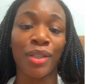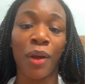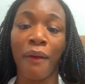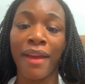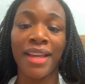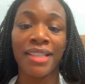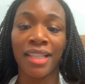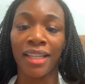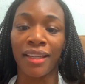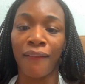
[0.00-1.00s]

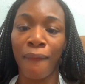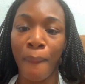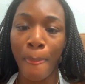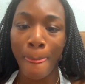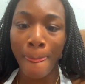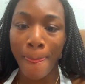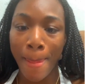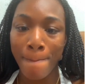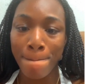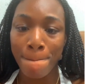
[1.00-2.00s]
crazy.
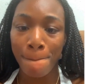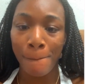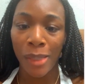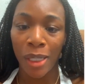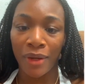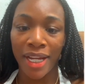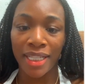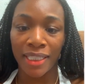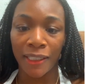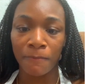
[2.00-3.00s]

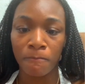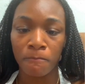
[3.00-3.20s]
Crazy.